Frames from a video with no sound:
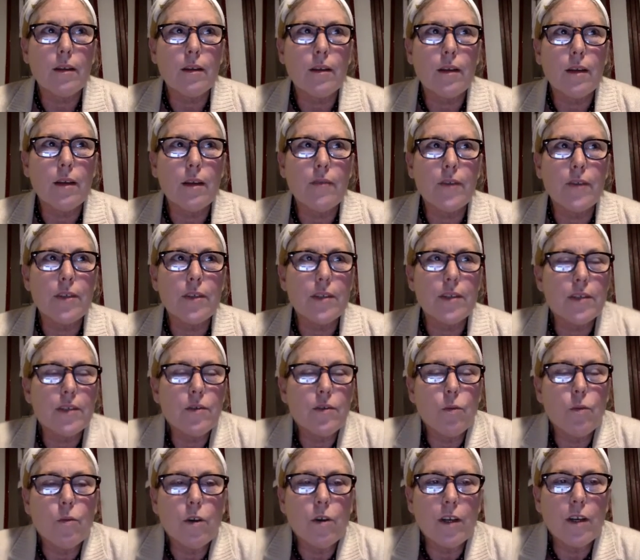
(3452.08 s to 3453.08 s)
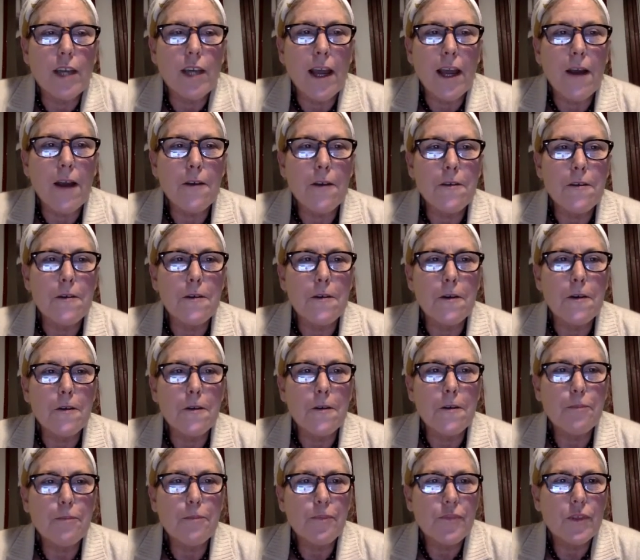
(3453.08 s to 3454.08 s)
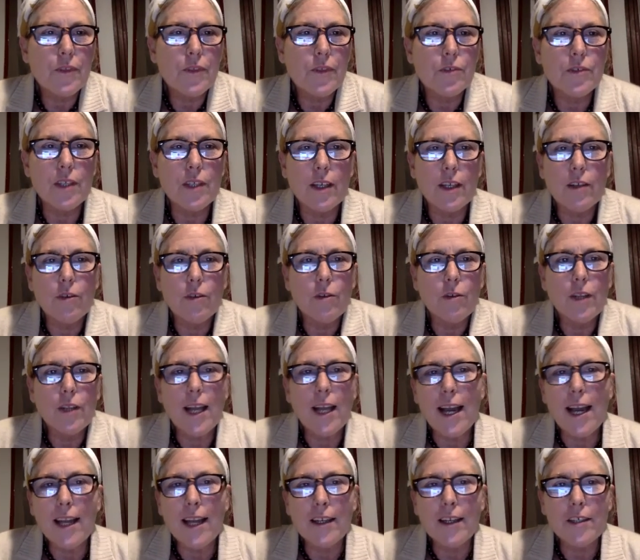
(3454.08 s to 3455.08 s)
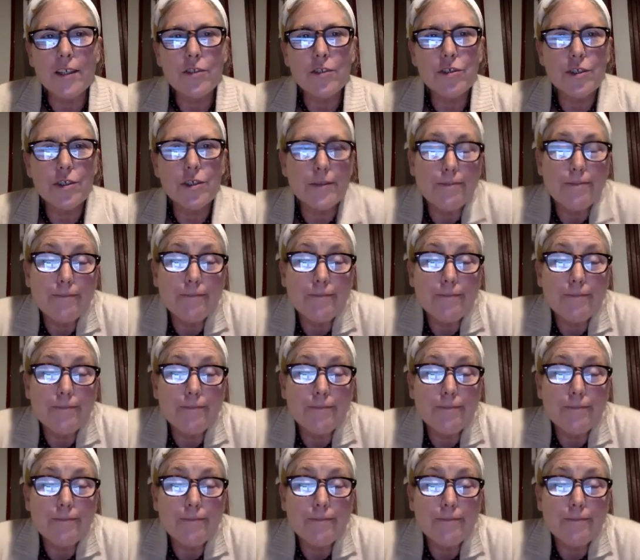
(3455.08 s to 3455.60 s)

if it doesn't work out, there's that old adage,